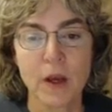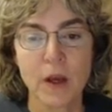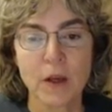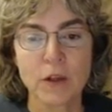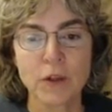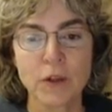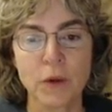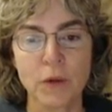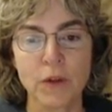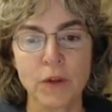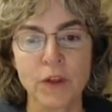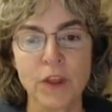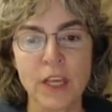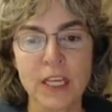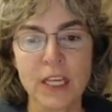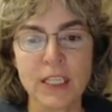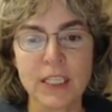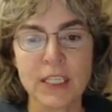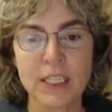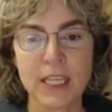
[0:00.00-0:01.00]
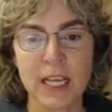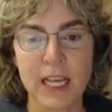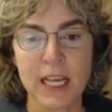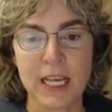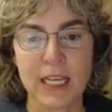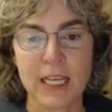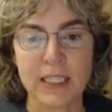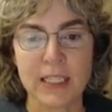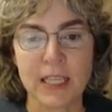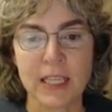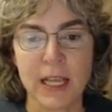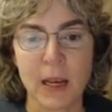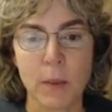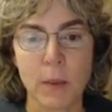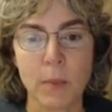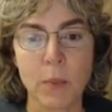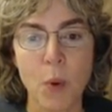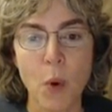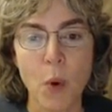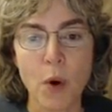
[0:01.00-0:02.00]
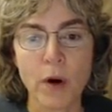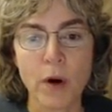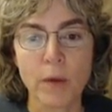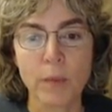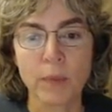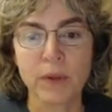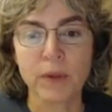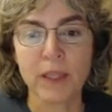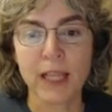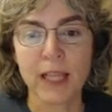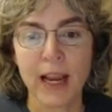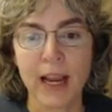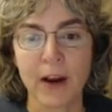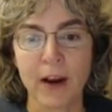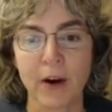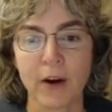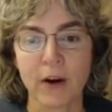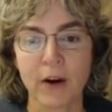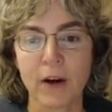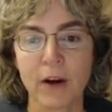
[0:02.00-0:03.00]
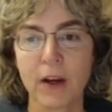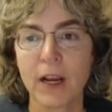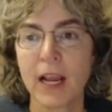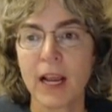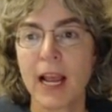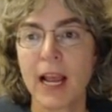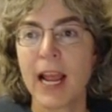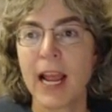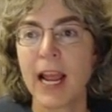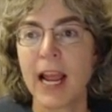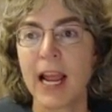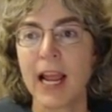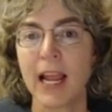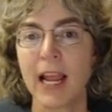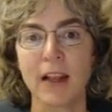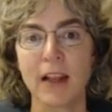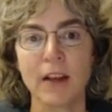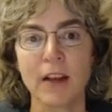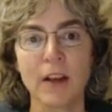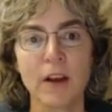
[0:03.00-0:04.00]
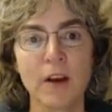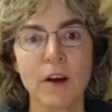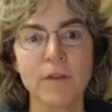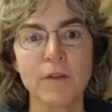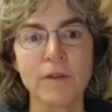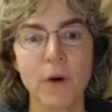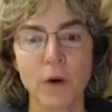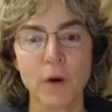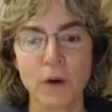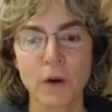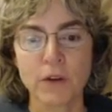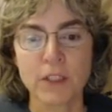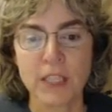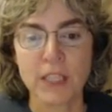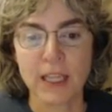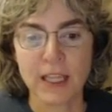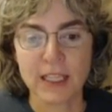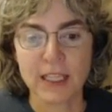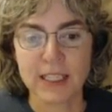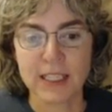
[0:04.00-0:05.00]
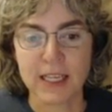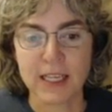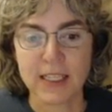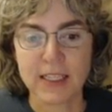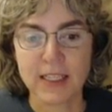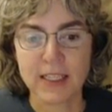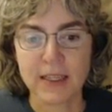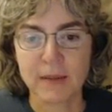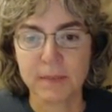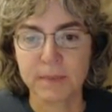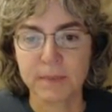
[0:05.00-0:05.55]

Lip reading: So this is an important player in photosynthesis.